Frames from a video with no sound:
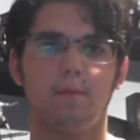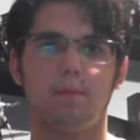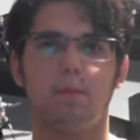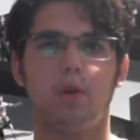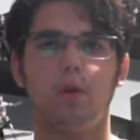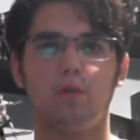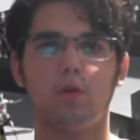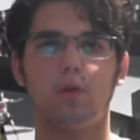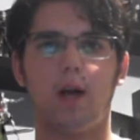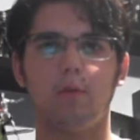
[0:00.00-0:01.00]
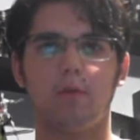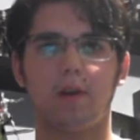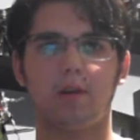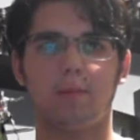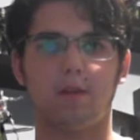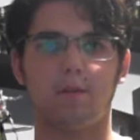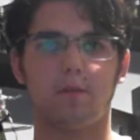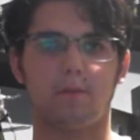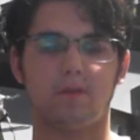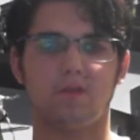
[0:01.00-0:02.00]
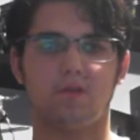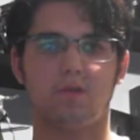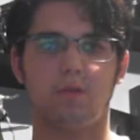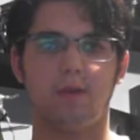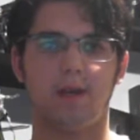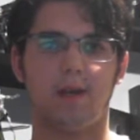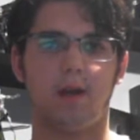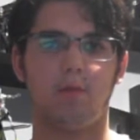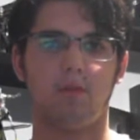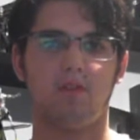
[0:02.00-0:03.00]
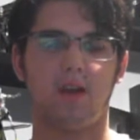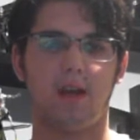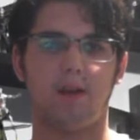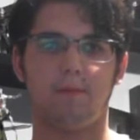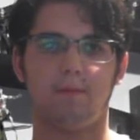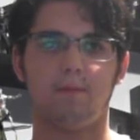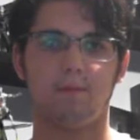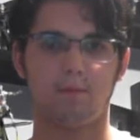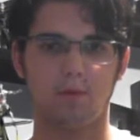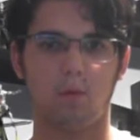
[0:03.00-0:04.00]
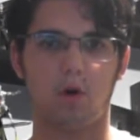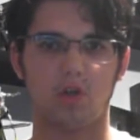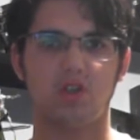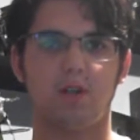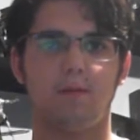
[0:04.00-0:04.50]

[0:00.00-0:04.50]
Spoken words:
But overall, I would recommend the film for sure, and I would say watch it,